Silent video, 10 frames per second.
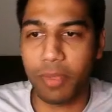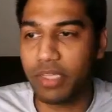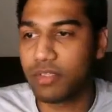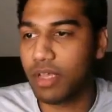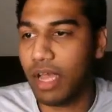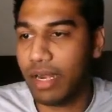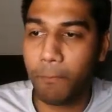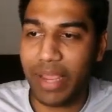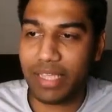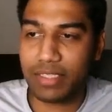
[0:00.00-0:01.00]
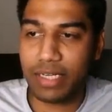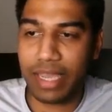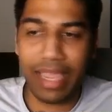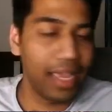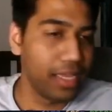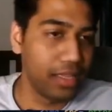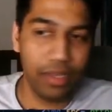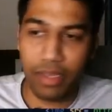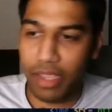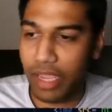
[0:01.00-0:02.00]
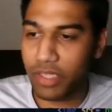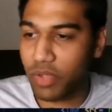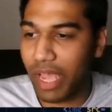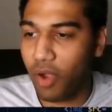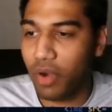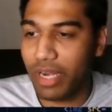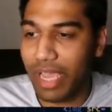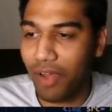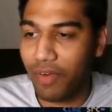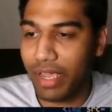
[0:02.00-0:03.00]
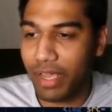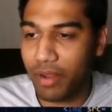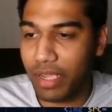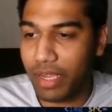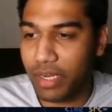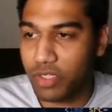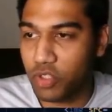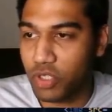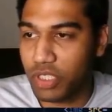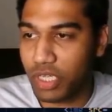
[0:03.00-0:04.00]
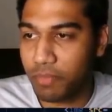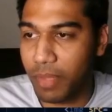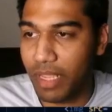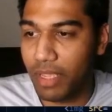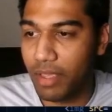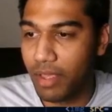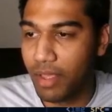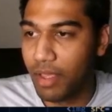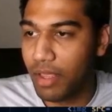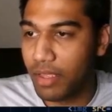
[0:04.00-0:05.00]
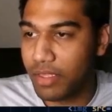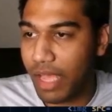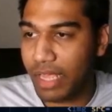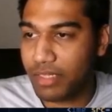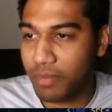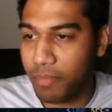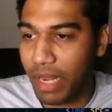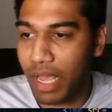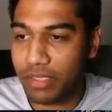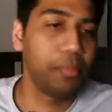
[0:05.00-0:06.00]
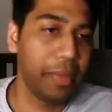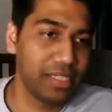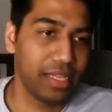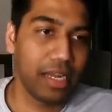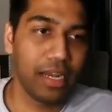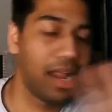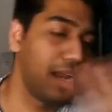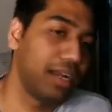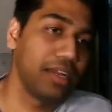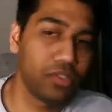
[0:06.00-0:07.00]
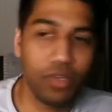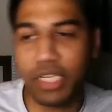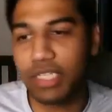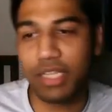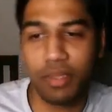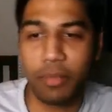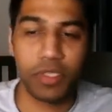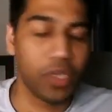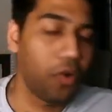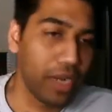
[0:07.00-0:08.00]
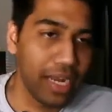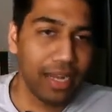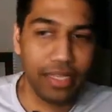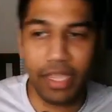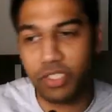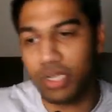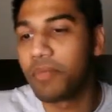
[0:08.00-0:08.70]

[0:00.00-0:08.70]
this and paste it in the agent. I already have it here. It should just be as simple as pasting it, and it does not change anything because I already had the agent.